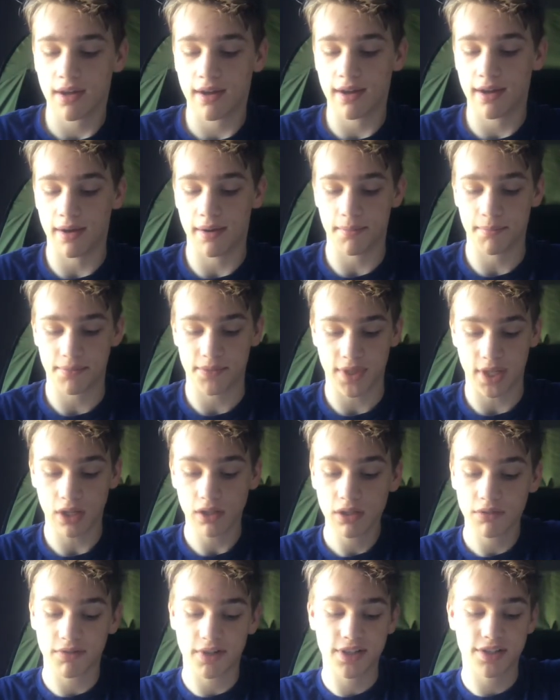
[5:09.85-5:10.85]
um, the
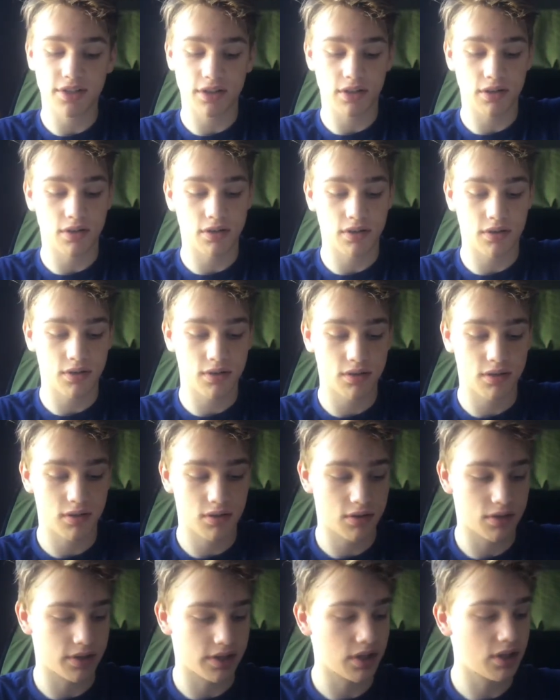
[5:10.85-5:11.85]
only reason
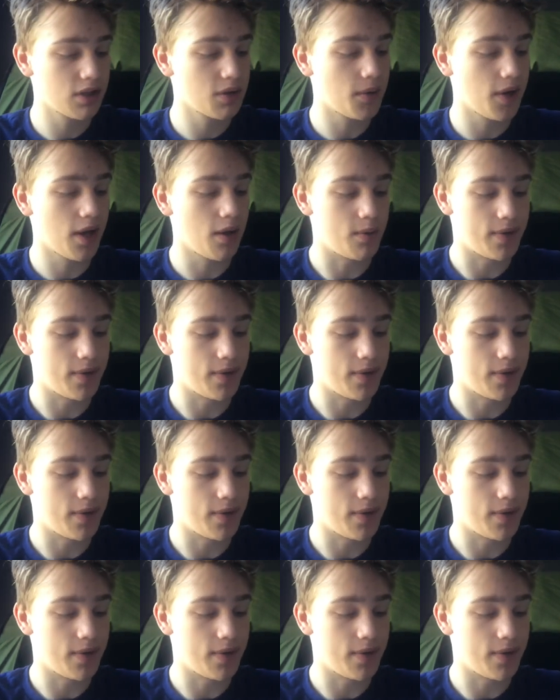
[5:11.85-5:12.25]
or the only way